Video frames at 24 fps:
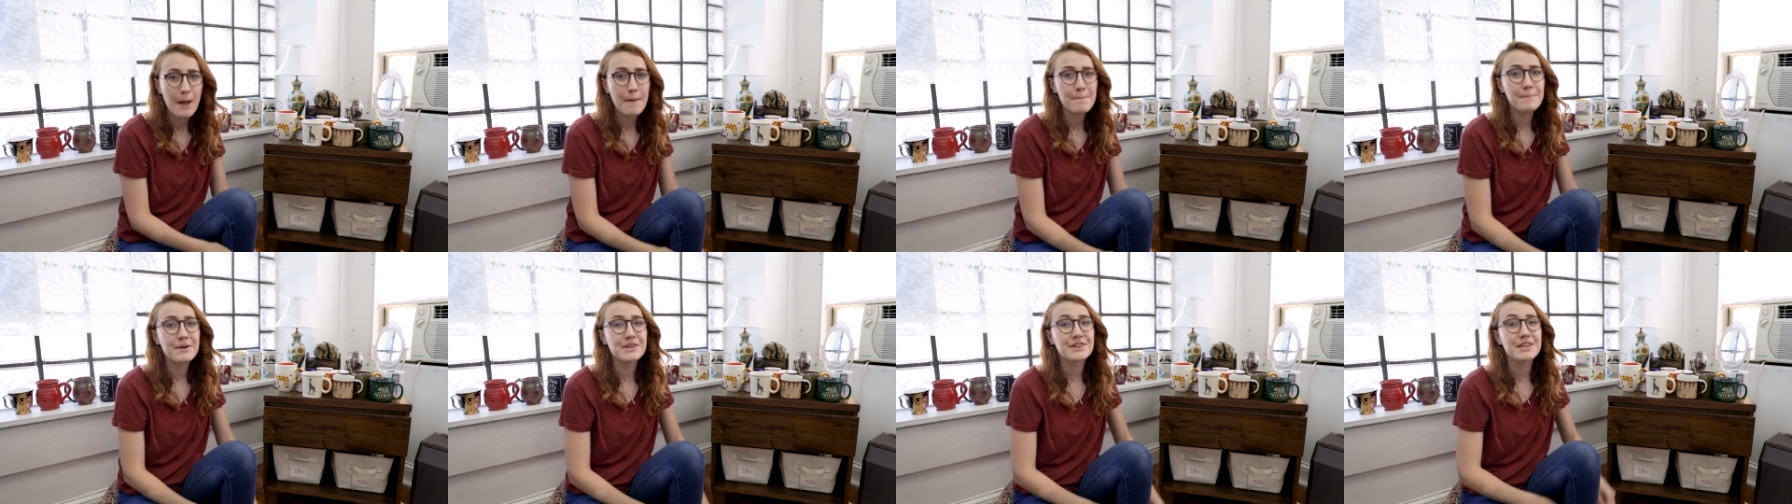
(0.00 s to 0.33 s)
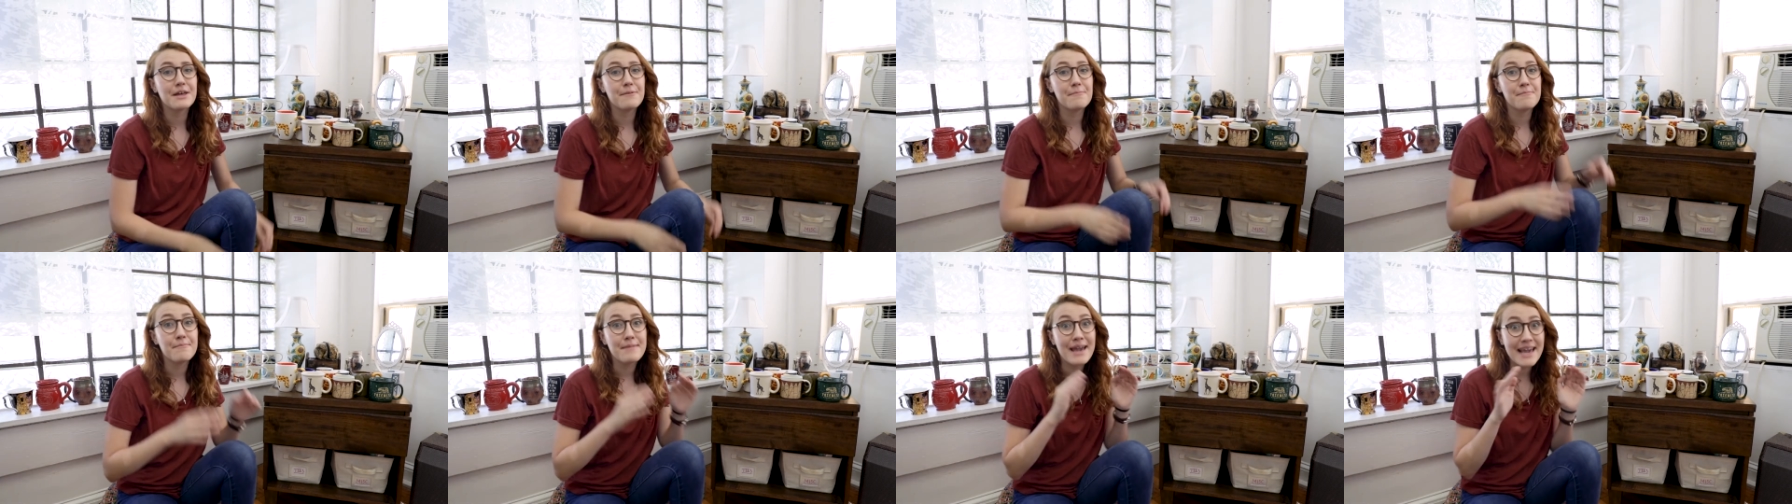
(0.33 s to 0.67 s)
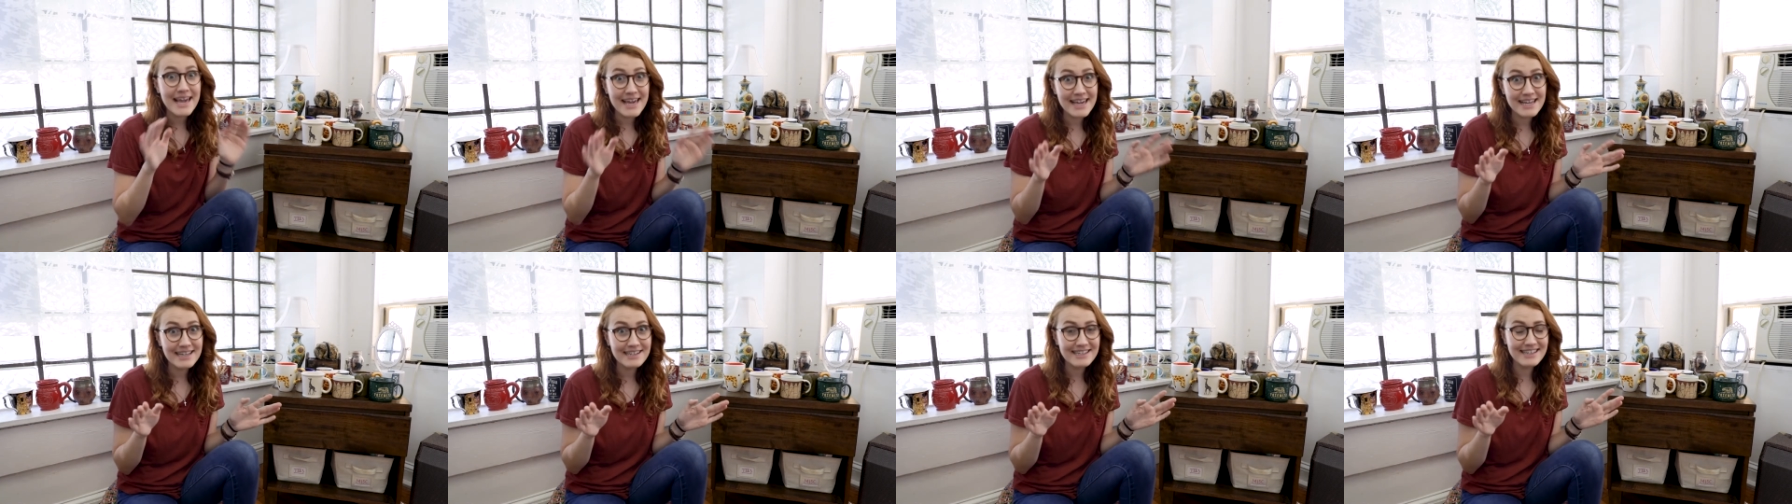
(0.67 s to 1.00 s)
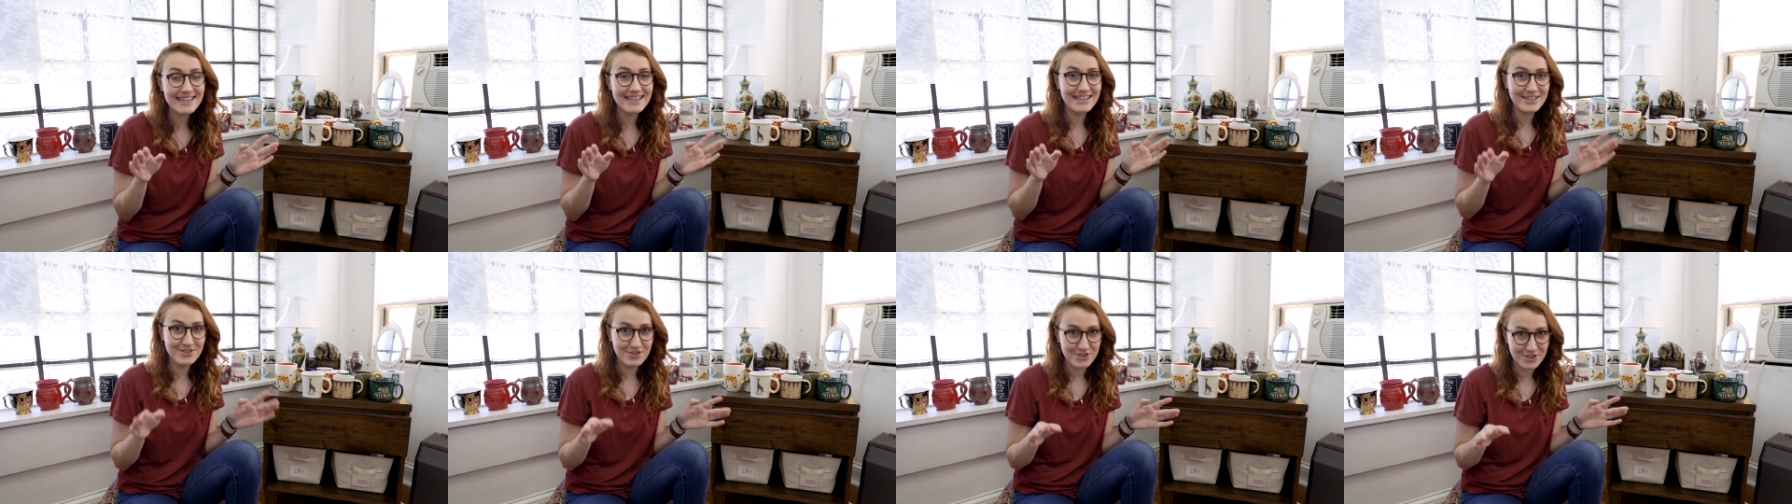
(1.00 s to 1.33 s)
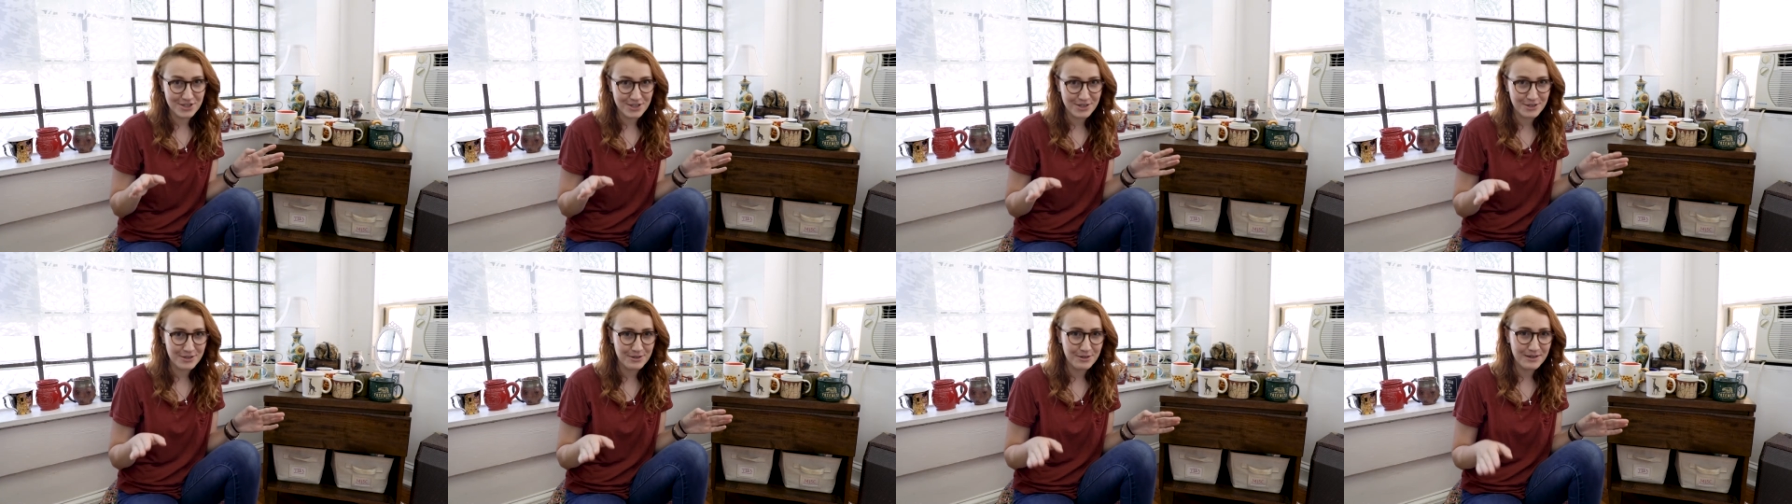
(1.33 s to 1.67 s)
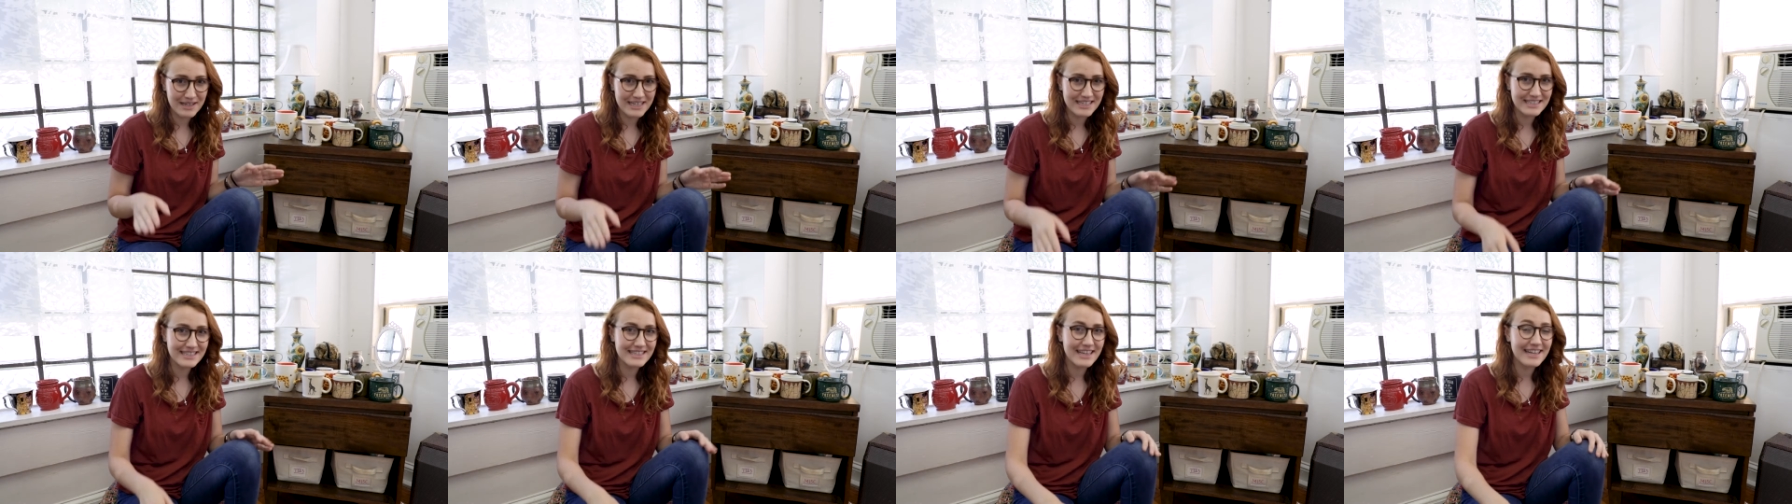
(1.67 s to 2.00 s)
but the main issue
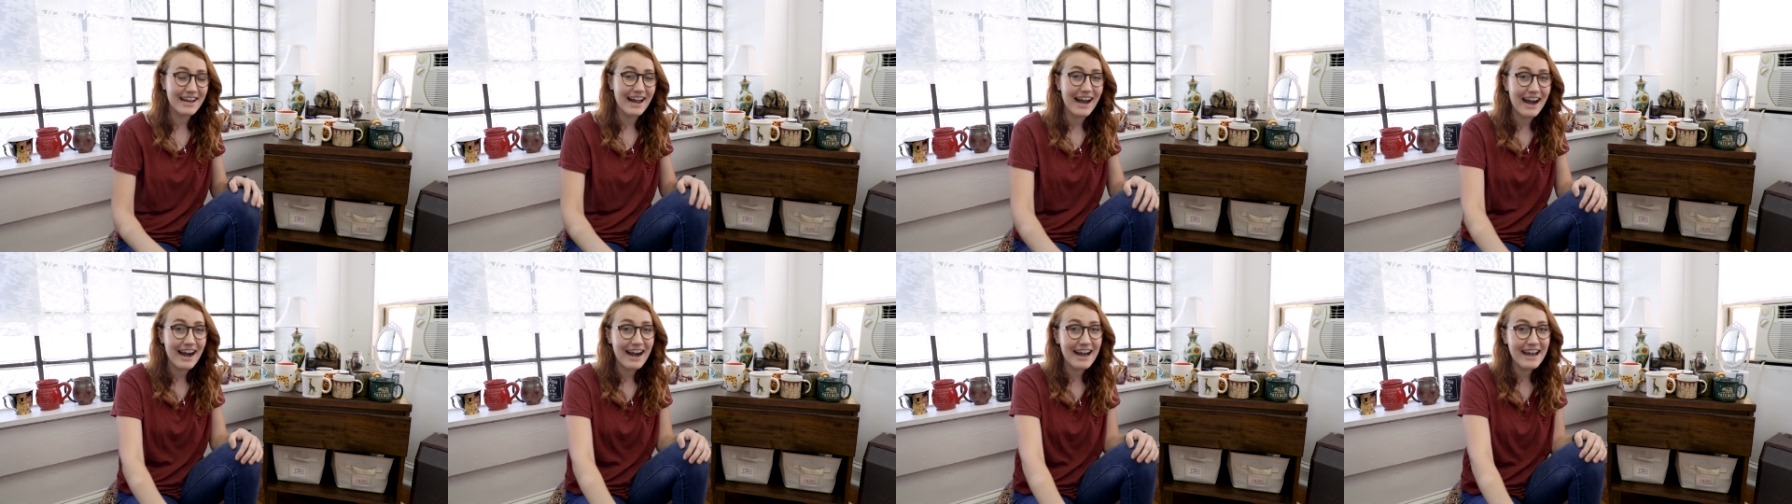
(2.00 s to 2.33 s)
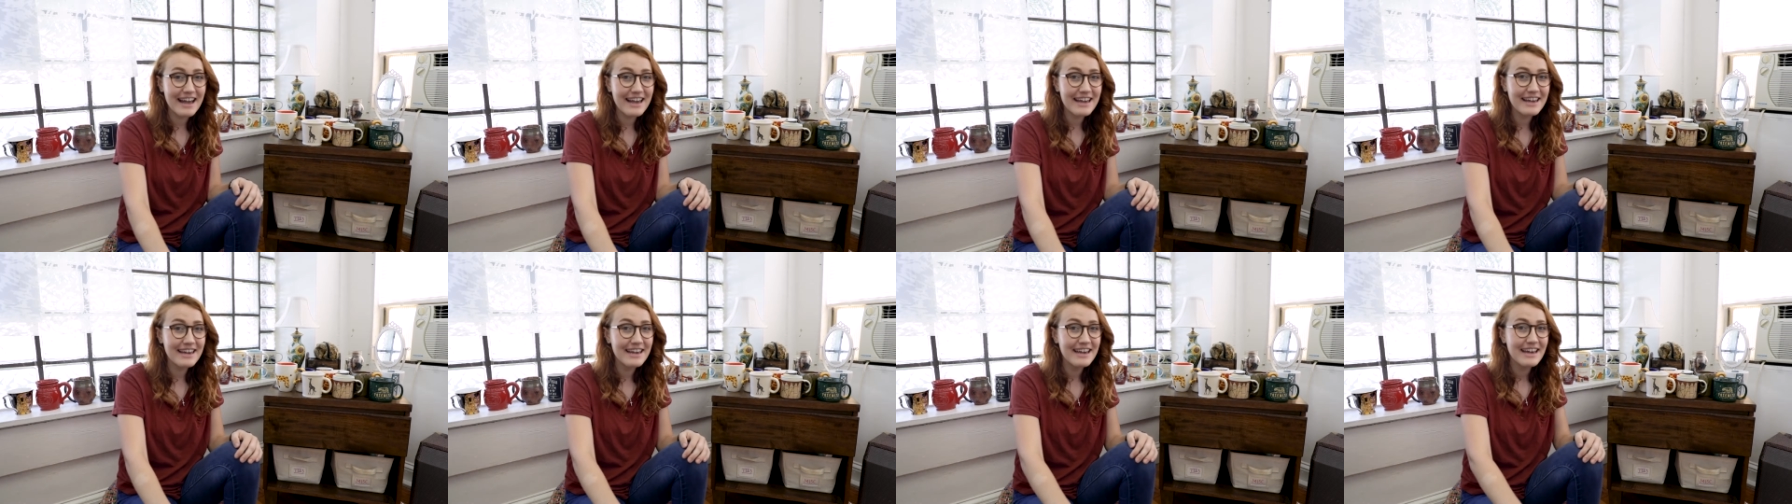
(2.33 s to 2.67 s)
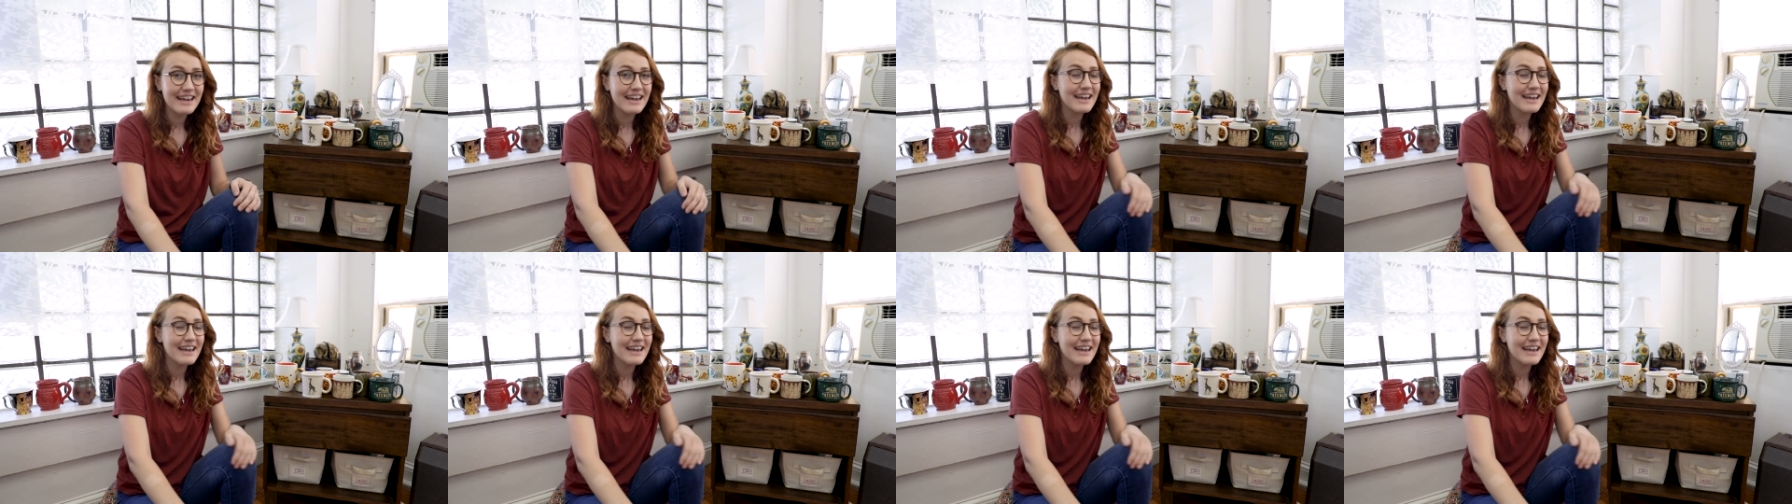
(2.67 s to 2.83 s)
is that I